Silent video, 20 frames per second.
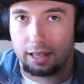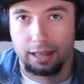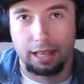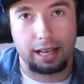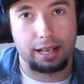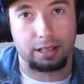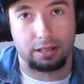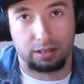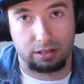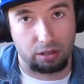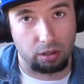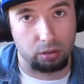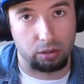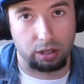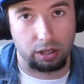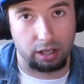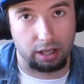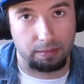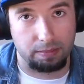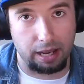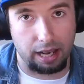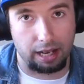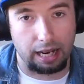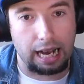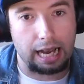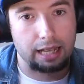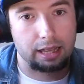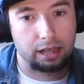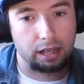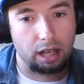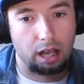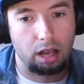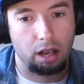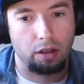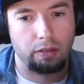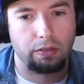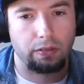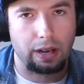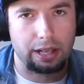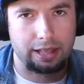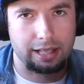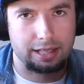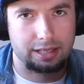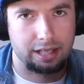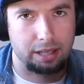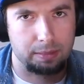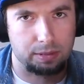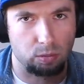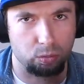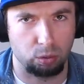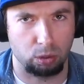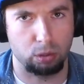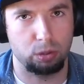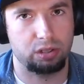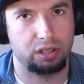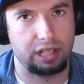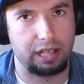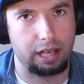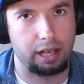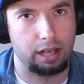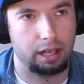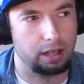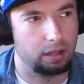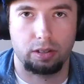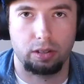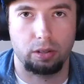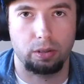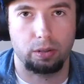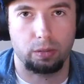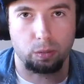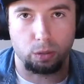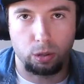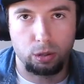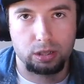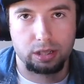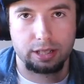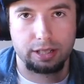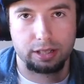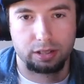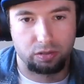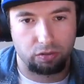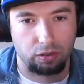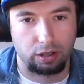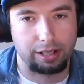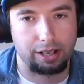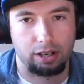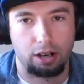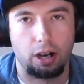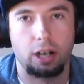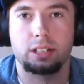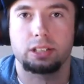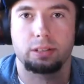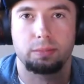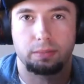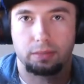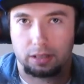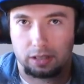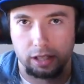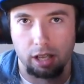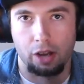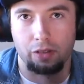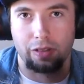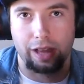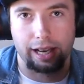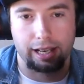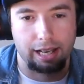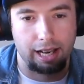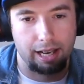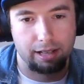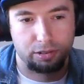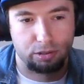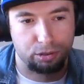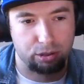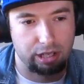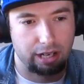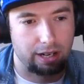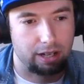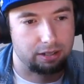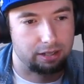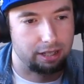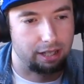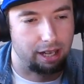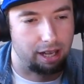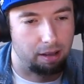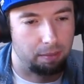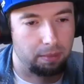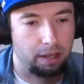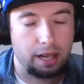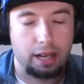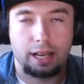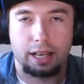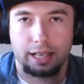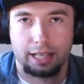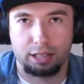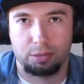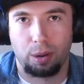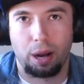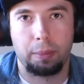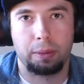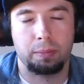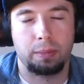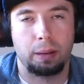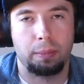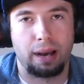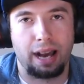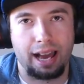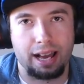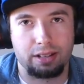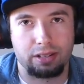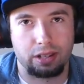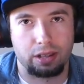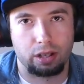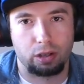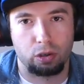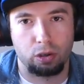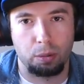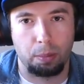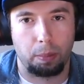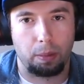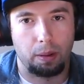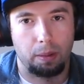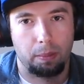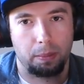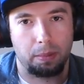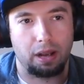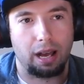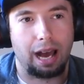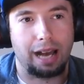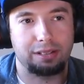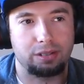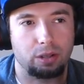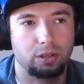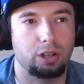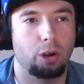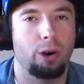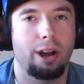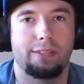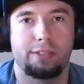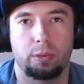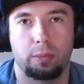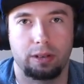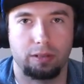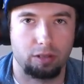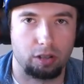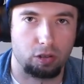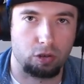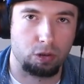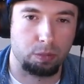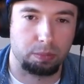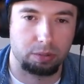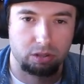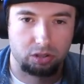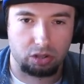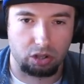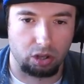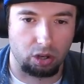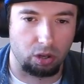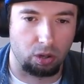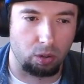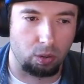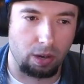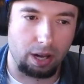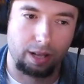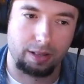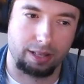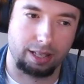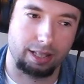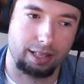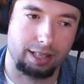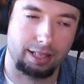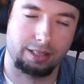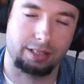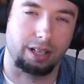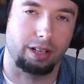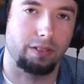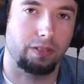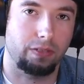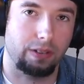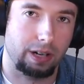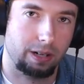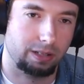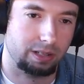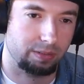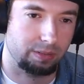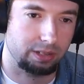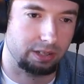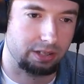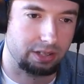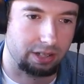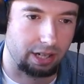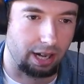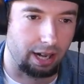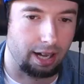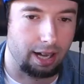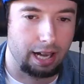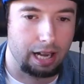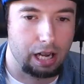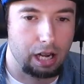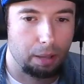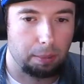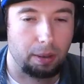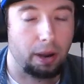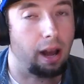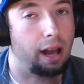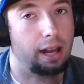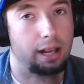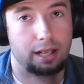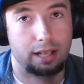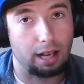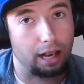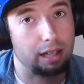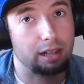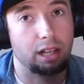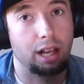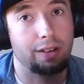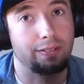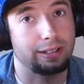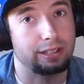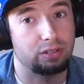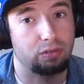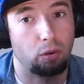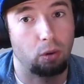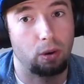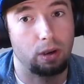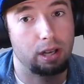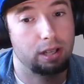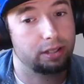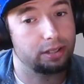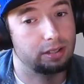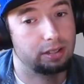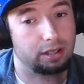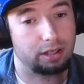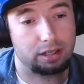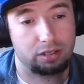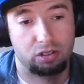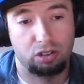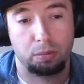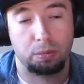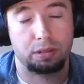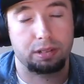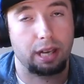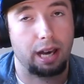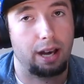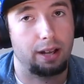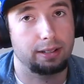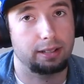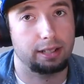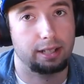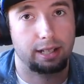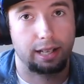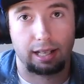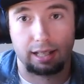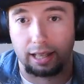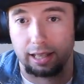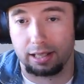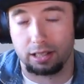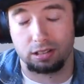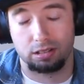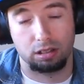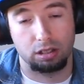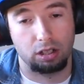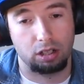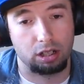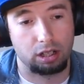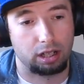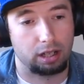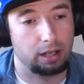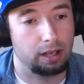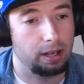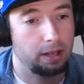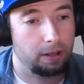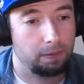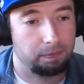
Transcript: That is so good, man. I love, I think his name's Woozi Dude, Woozi is friggin' awesome. Love that guy, so shout out to him. He's probably my bias of the group, but I don't know everyone of the group, so uh, that's unfair to really say. But I love his voice, super talented. I like his look